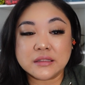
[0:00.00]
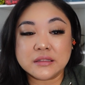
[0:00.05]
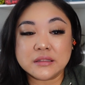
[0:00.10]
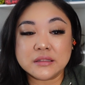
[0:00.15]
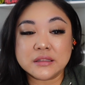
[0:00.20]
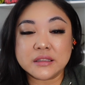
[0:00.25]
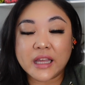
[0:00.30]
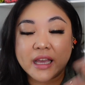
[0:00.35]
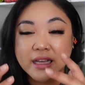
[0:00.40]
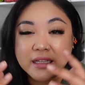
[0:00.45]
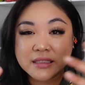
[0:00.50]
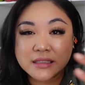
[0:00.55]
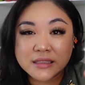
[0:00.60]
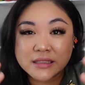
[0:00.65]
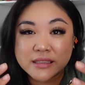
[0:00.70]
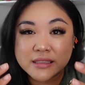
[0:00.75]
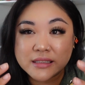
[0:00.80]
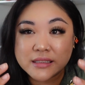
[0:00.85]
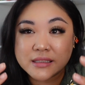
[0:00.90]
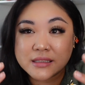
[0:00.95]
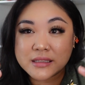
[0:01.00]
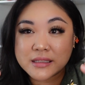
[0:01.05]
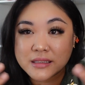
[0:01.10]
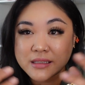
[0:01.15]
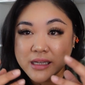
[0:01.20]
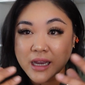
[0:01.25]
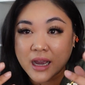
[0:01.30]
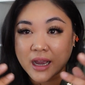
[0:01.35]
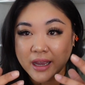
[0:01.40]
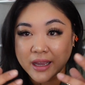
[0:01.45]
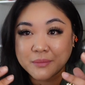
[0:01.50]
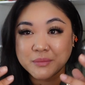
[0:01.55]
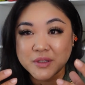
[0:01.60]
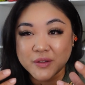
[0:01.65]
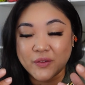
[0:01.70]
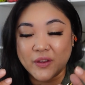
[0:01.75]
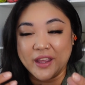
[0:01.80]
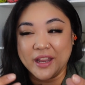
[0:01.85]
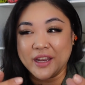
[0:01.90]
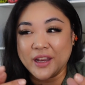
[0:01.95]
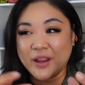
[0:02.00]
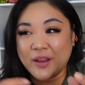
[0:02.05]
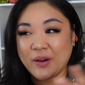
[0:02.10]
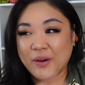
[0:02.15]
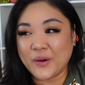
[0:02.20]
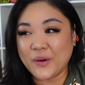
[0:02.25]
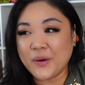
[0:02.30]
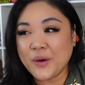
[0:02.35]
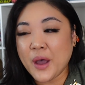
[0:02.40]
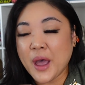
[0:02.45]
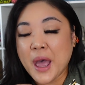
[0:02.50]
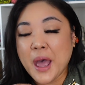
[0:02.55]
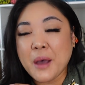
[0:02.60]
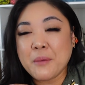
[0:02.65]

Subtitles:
less timed video.